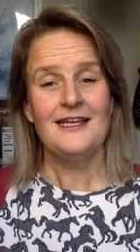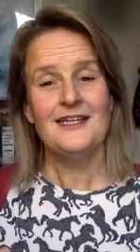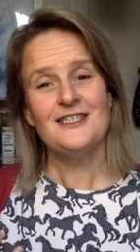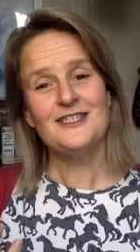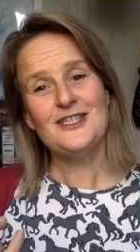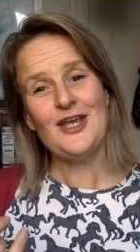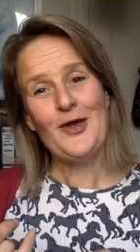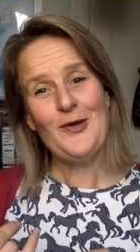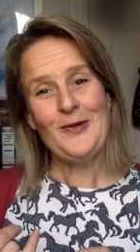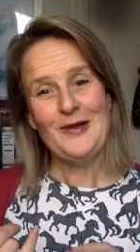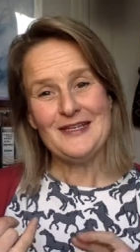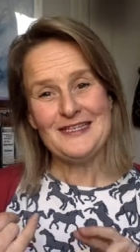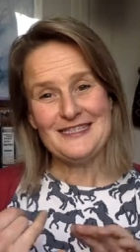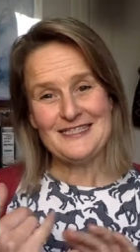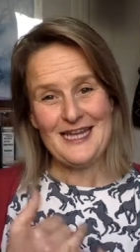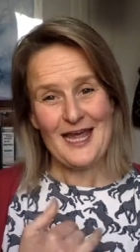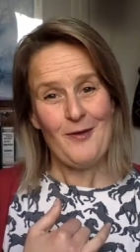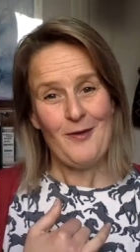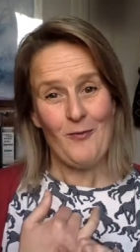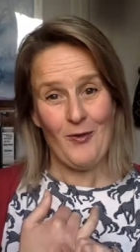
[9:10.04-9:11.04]
So
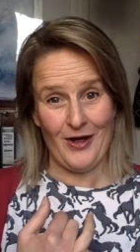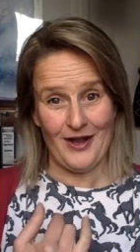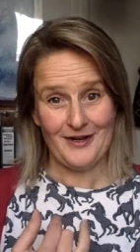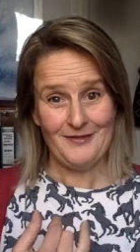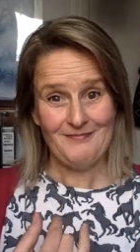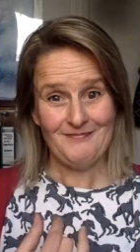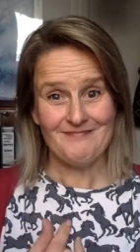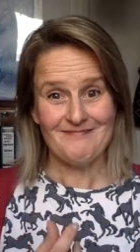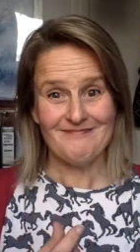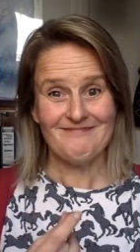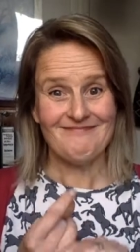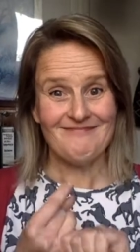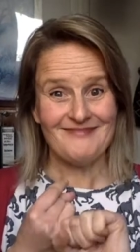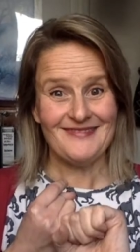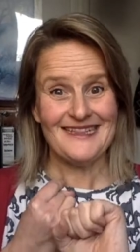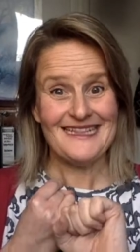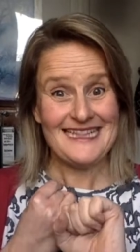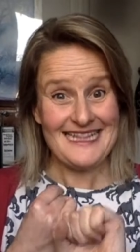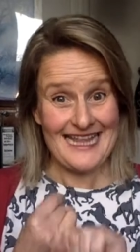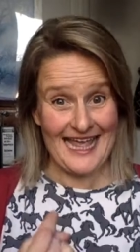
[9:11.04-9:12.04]
step one,
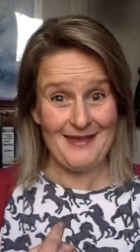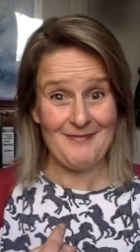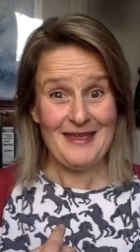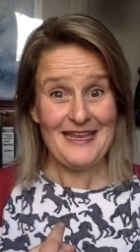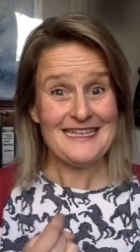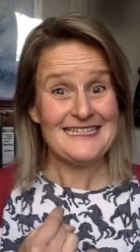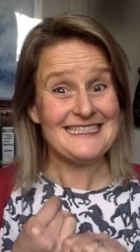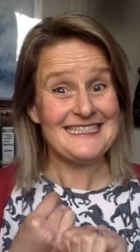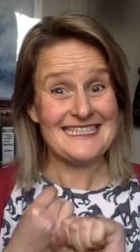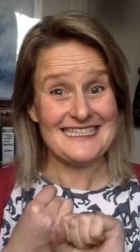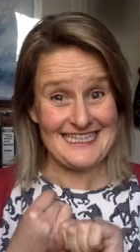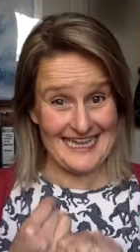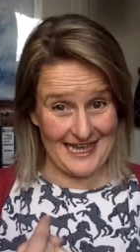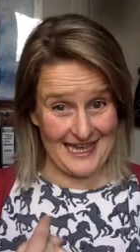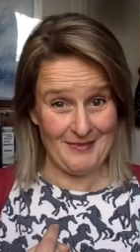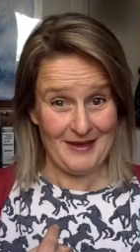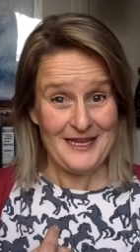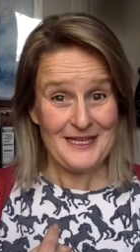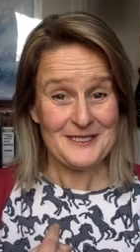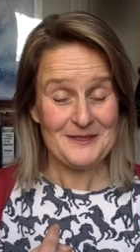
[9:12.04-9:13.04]
name it to
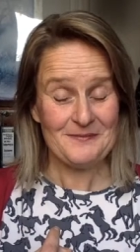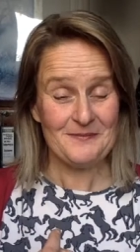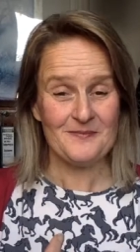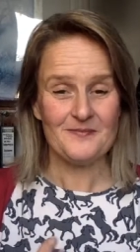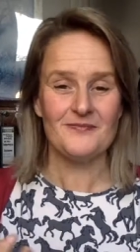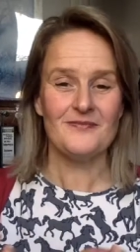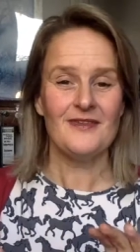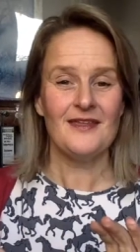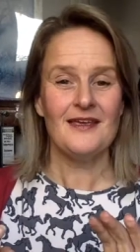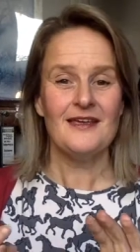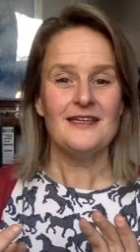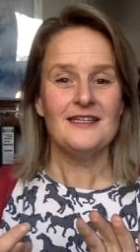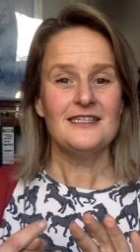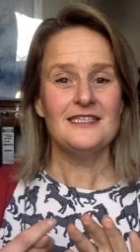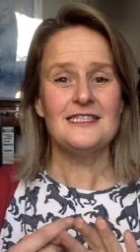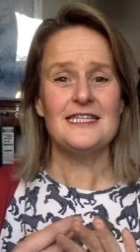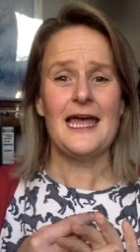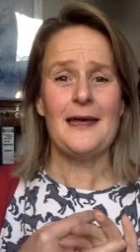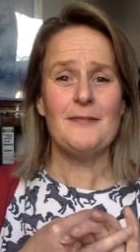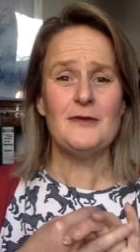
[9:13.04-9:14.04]
tame it.
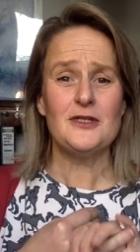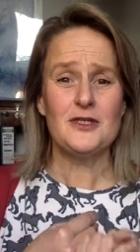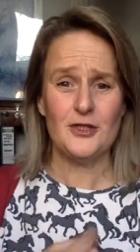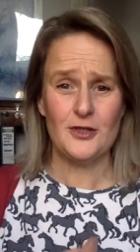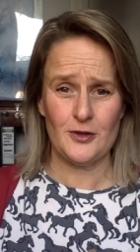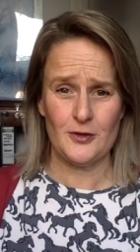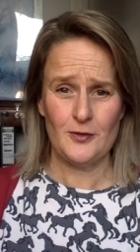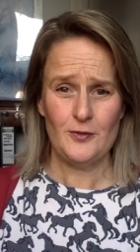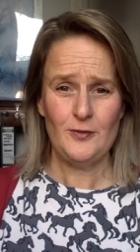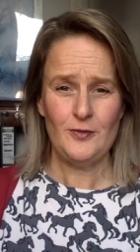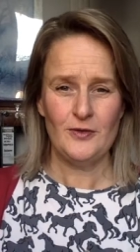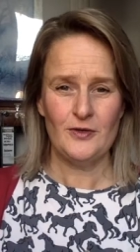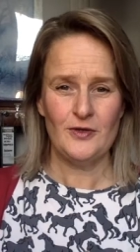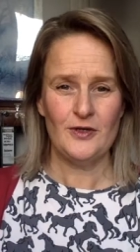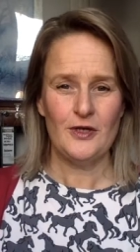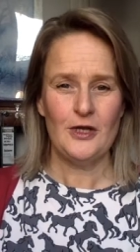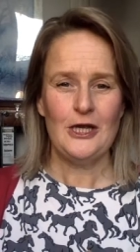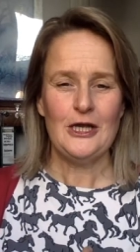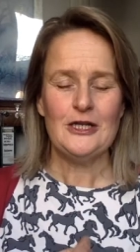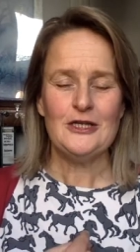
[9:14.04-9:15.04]
Step two,
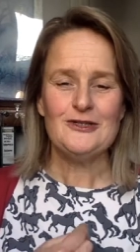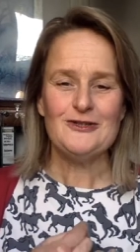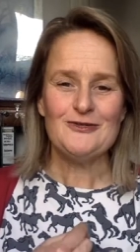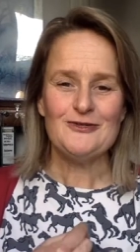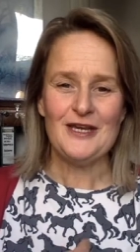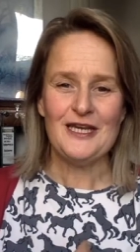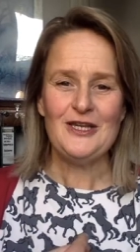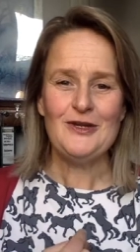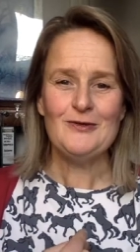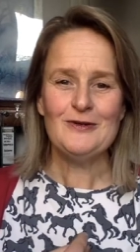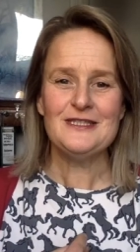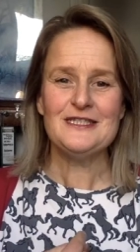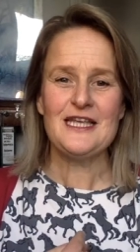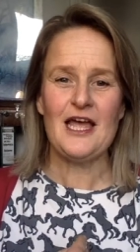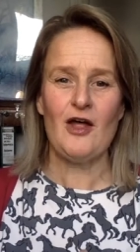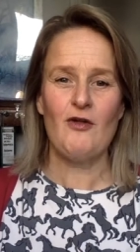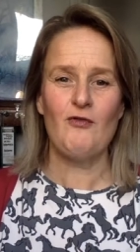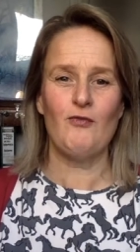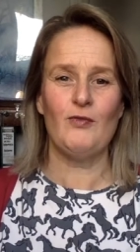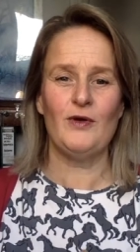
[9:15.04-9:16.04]
treat
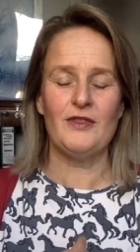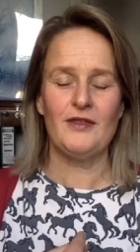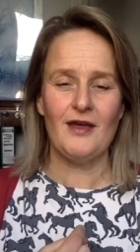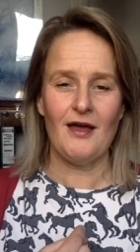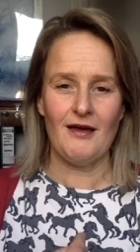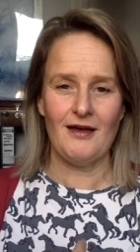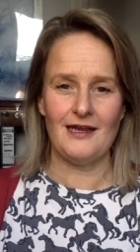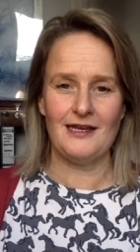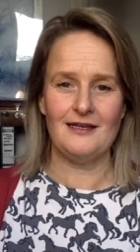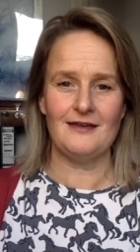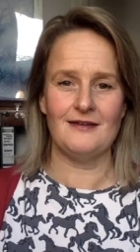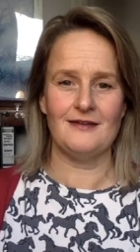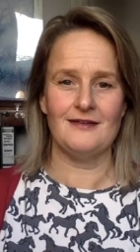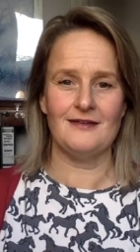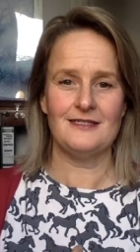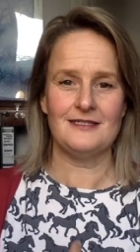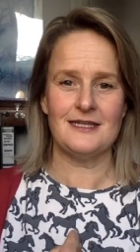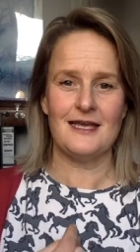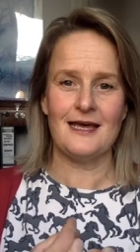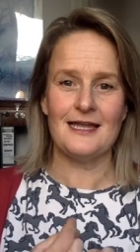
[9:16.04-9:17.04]
yourself with
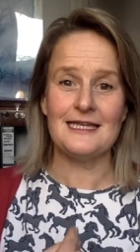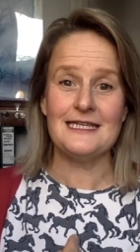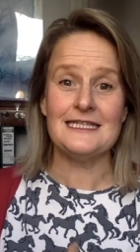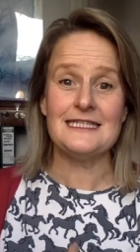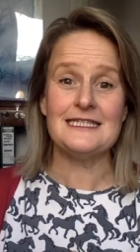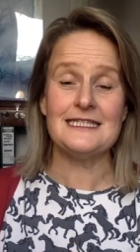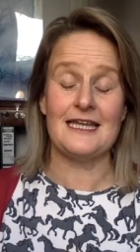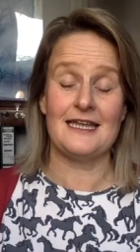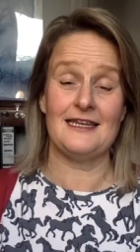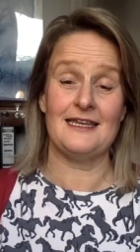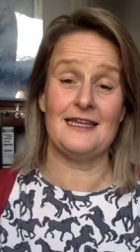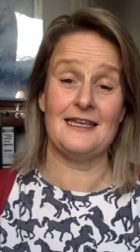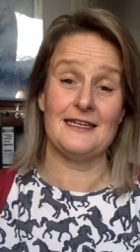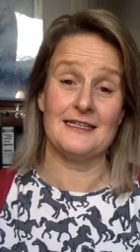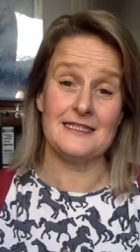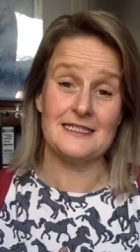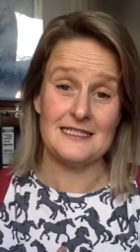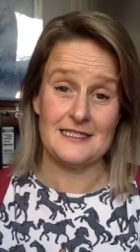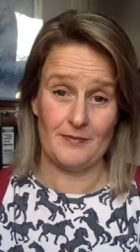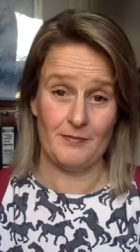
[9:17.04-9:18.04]
kindness, understanding
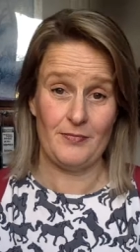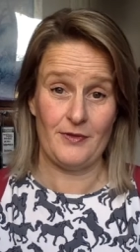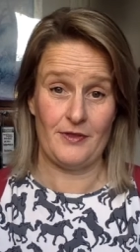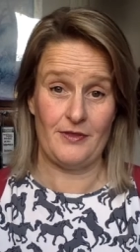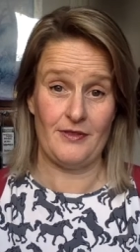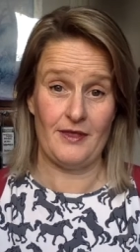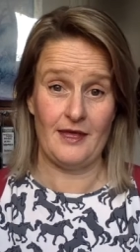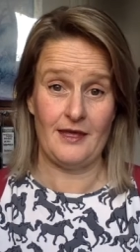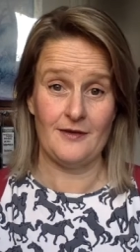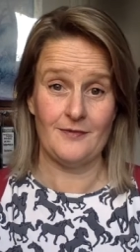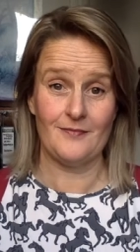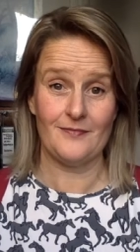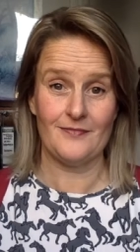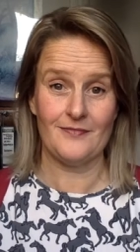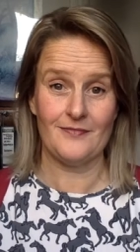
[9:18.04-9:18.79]
and sympathy.